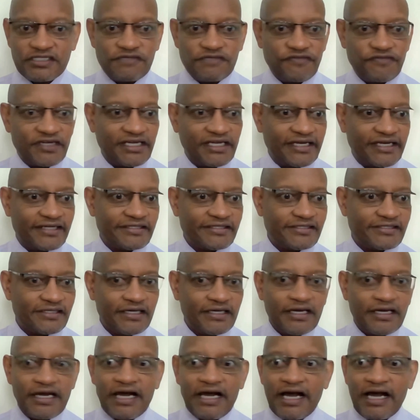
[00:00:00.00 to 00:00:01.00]
failures
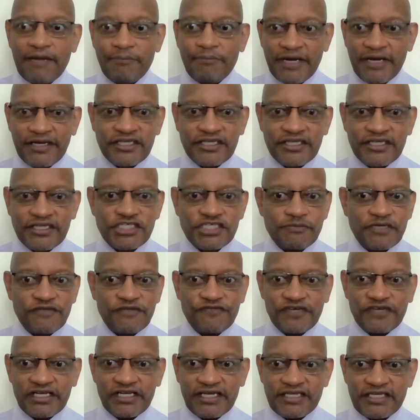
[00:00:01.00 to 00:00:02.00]
are management
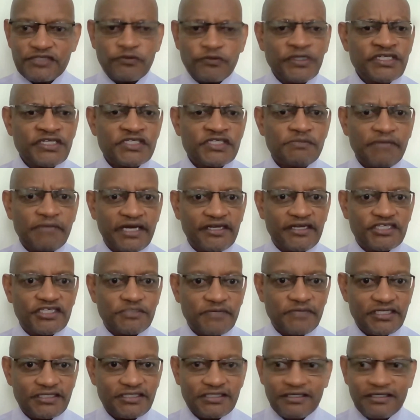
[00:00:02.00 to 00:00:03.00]
failures, what is
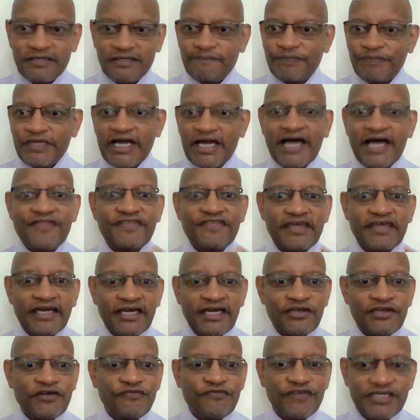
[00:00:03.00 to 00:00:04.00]
management? At the
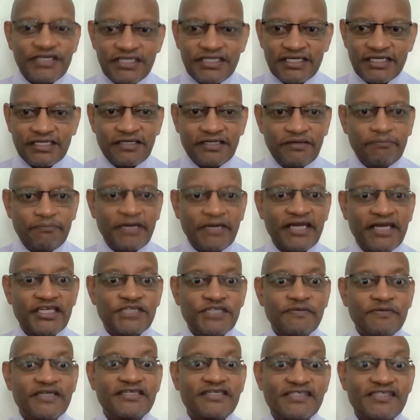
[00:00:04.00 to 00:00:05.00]
end of the day,
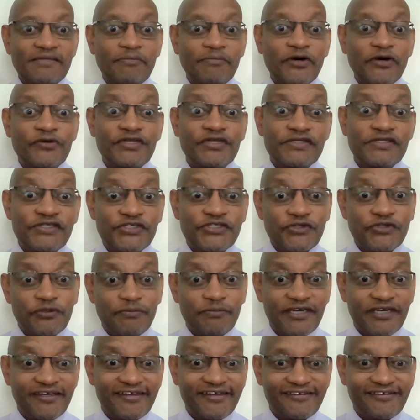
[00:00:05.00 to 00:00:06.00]
management is about decision
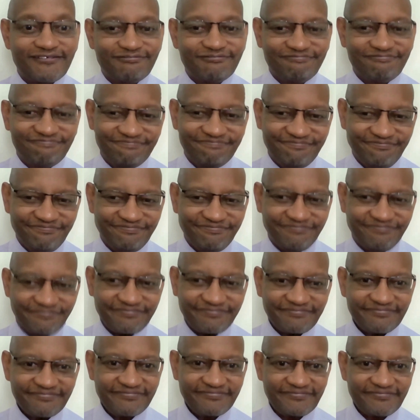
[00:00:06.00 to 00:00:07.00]
making.
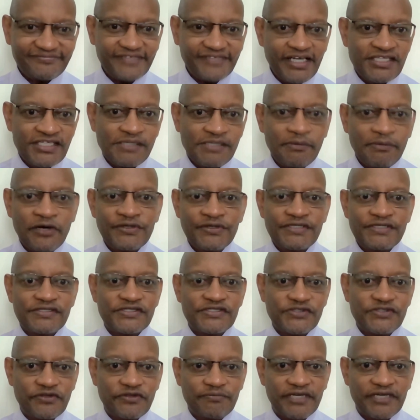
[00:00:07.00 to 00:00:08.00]
It's about
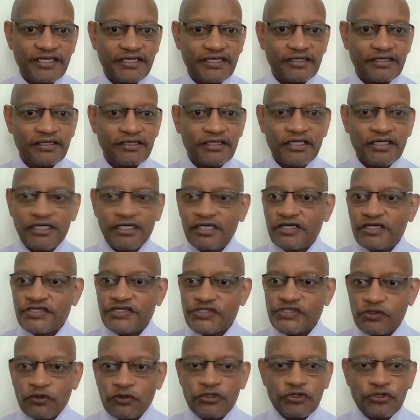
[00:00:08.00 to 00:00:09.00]
decision making.
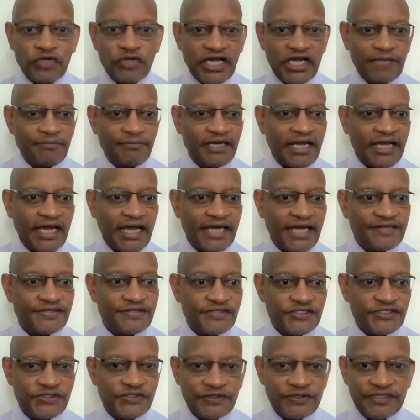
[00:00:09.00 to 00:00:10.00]
So you can make a
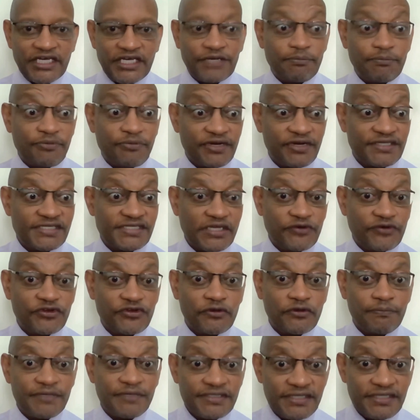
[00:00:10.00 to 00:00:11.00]
decision that brings down
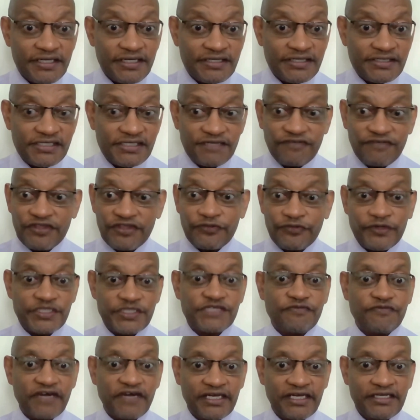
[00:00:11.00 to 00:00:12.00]
your business, even though it's
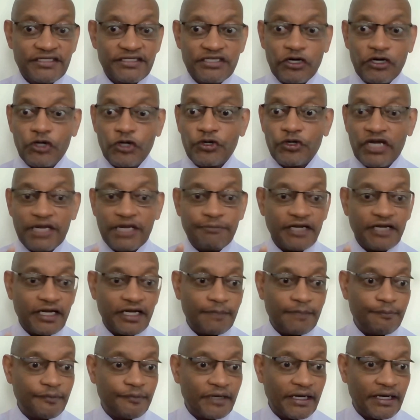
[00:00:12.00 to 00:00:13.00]
valid, or you can make
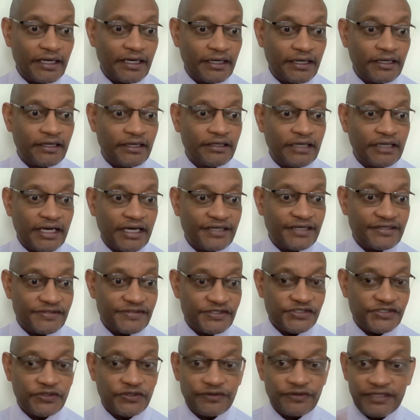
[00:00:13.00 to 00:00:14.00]
a
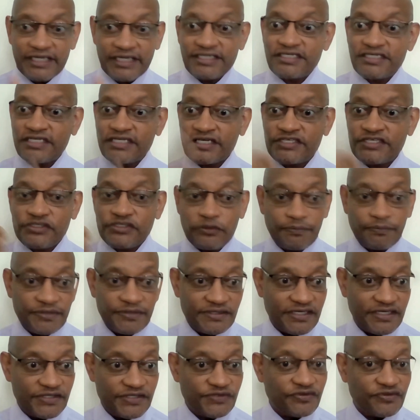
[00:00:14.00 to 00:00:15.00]
decision that takes your
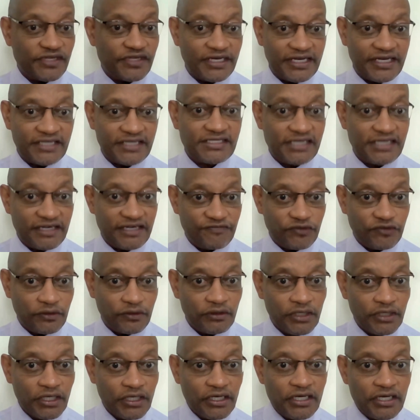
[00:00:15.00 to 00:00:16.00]
business to the next level.
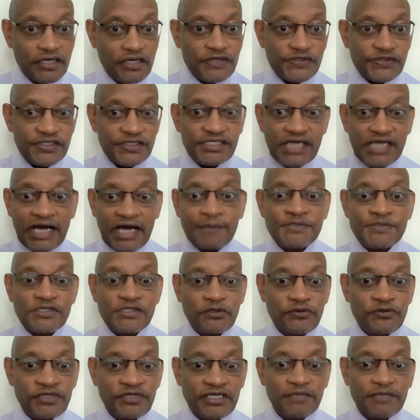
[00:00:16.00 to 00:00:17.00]
So it's
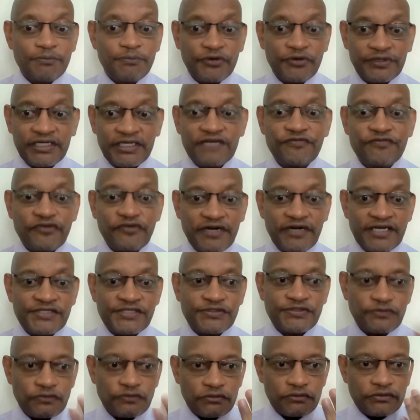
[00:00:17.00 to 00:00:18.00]
absolutely important for us
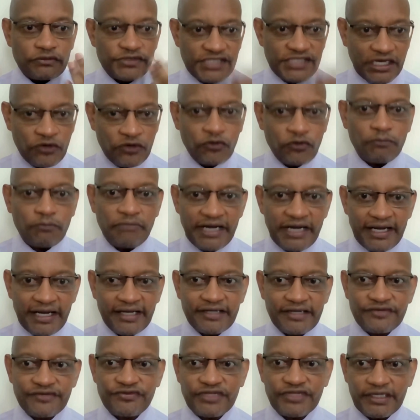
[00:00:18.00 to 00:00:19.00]
to circle
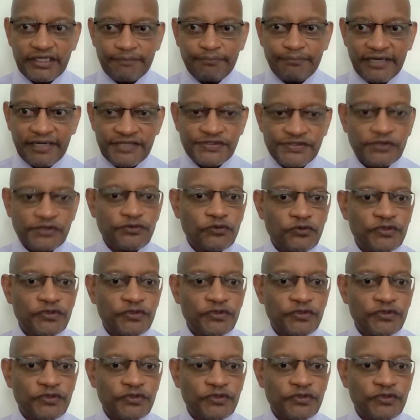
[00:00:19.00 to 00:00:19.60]
back to the person